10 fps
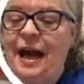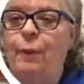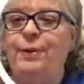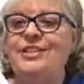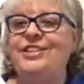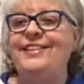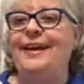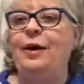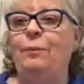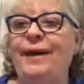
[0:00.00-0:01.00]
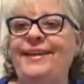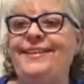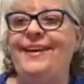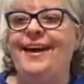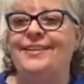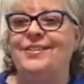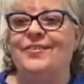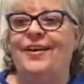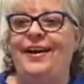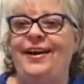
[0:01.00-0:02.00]
I'll put you down on my desk
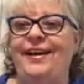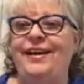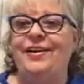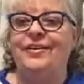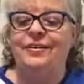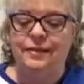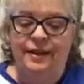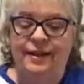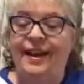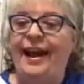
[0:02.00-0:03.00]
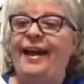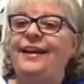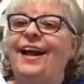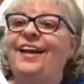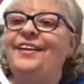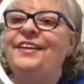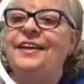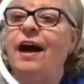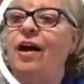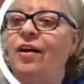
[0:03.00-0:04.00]
right here. And
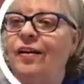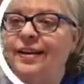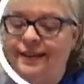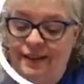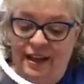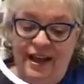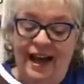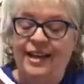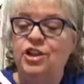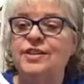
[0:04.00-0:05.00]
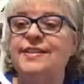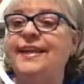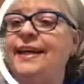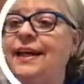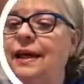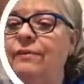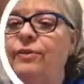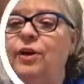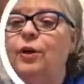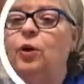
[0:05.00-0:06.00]
y'all, I just need to give
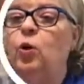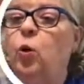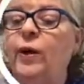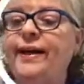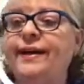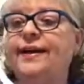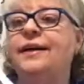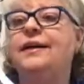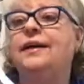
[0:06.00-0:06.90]
you a quick